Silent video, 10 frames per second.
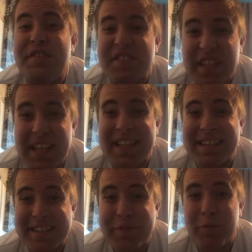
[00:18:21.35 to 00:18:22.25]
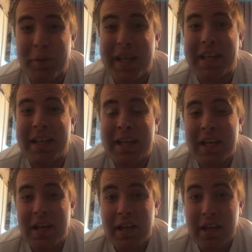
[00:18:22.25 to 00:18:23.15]
Seeing this win
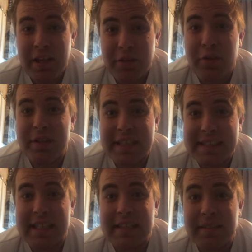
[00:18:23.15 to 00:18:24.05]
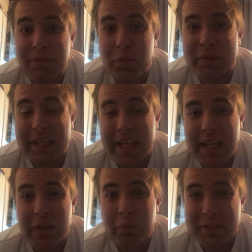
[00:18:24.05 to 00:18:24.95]
36 to
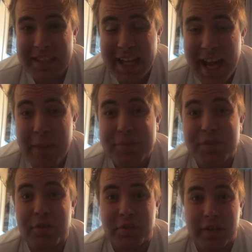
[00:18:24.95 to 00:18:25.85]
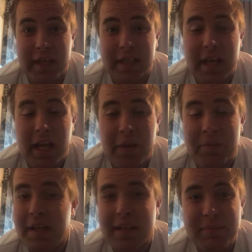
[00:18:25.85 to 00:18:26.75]
14 was an absolute great game.
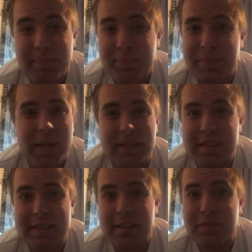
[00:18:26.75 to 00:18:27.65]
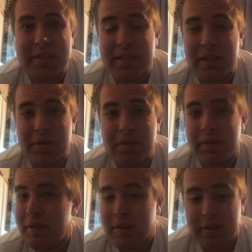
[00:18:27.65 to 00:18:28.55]
Start to seal the deal